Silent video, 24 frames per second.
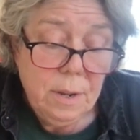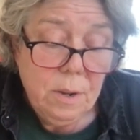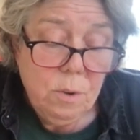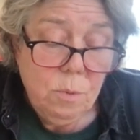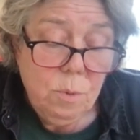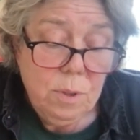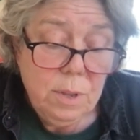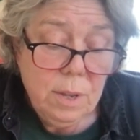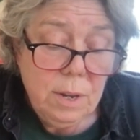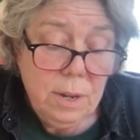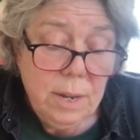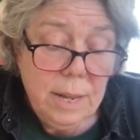
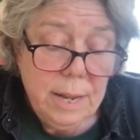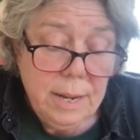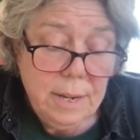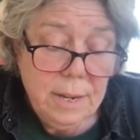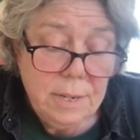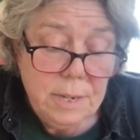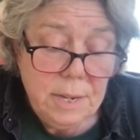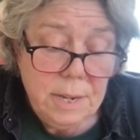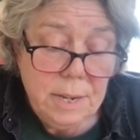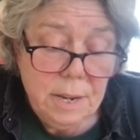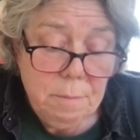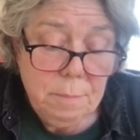with a
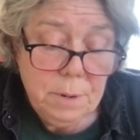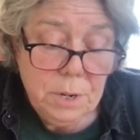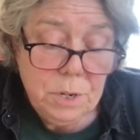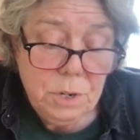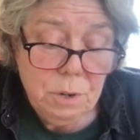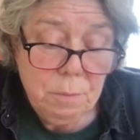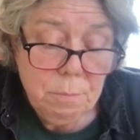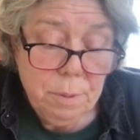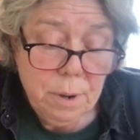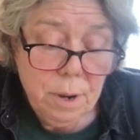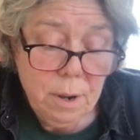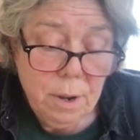legacy
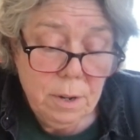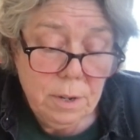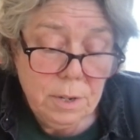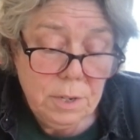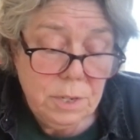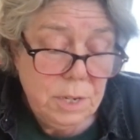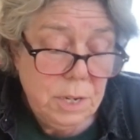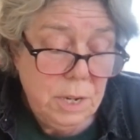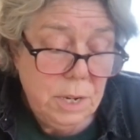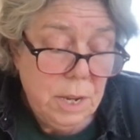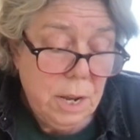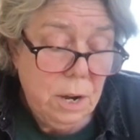admission
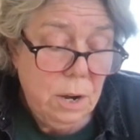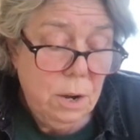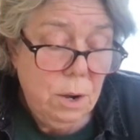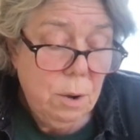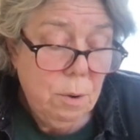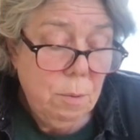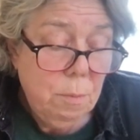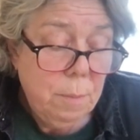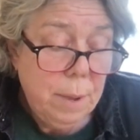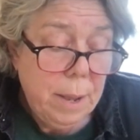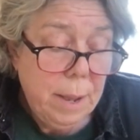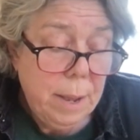policy
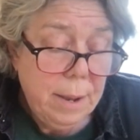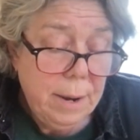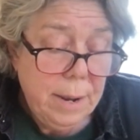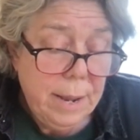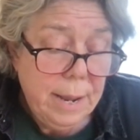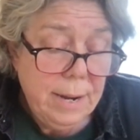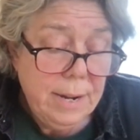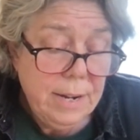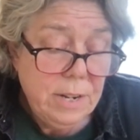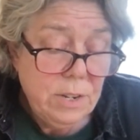and